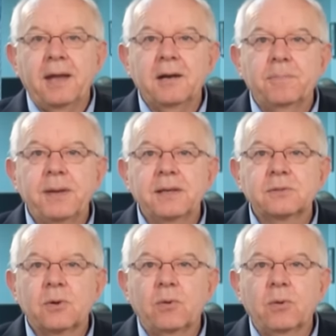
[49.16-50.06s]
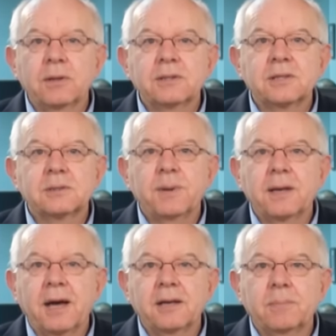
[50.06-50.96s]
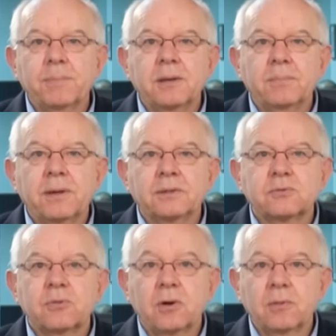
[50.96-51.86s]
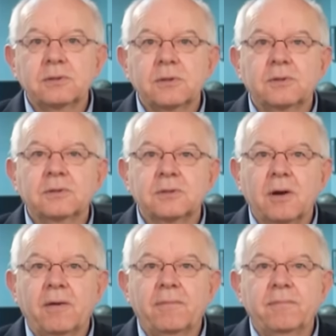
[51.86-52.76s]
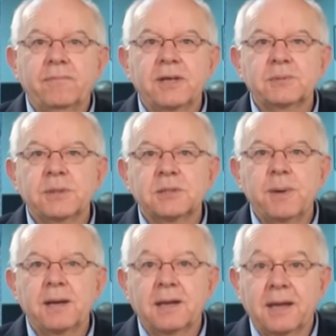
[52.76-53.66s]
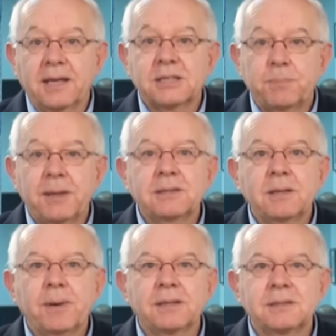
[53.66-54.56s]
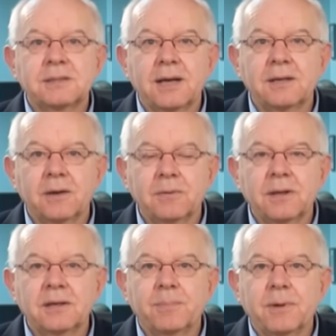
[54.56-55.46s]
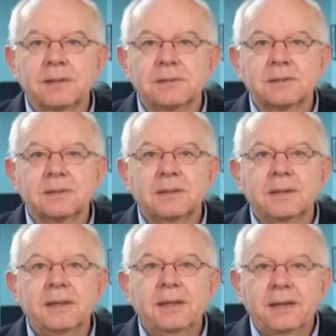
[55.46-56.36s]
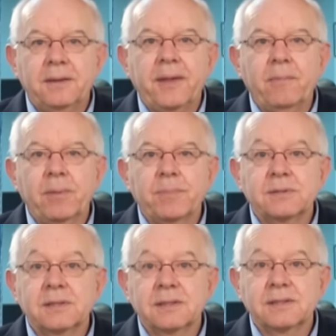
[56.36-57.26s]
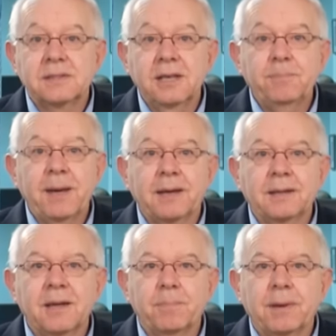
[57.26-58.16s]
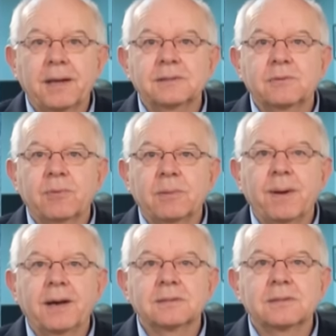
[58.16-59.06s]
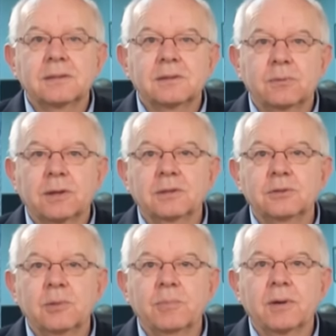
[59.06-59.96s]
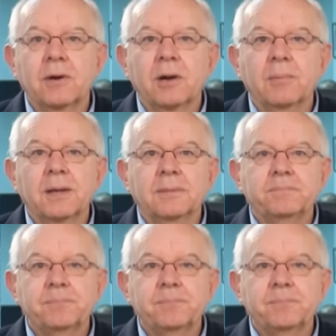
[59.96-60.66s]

And it appears all this is being underpinned by a strong resurgence of investment spending, especially by state-owned enterprises. That represents a setback in their plans to rebalance to a consumer economy.